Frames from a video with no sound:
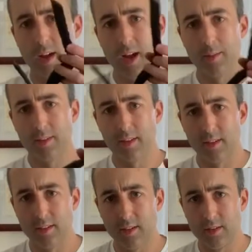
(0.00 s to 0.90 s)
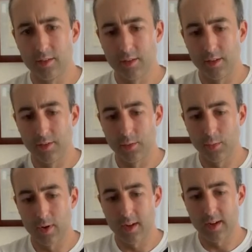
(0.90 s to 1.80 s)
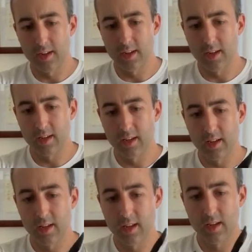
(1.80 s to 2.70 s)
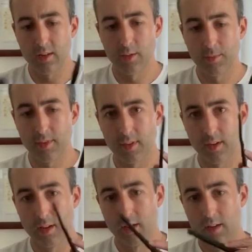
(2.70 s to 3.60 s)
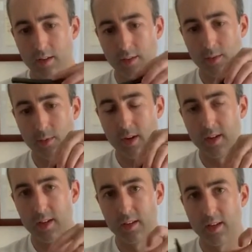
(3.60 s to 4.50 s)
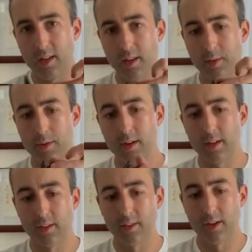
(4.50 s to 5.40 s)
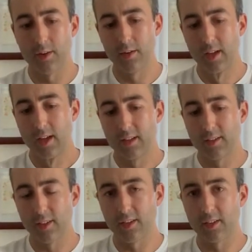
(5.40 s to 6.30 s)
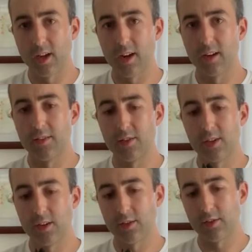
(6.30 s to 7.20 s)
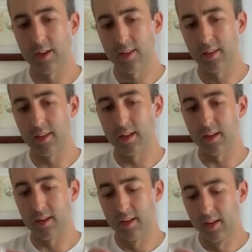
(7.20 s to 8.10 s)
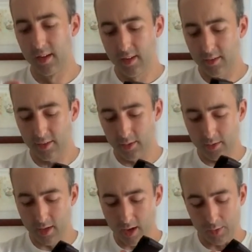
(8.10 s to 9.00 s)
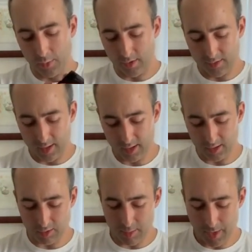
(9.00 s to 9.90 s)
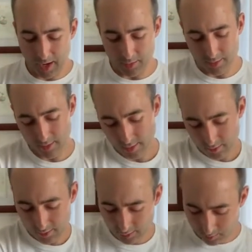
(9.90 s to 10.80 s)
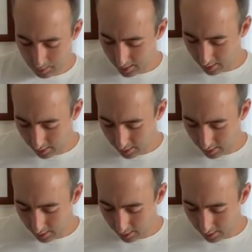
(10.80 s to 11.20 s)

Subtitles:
happens is you close one, whoops, close one, and then the other one. So there's just a ton of shear strength in there. So the hardware is not going to creep out if it's being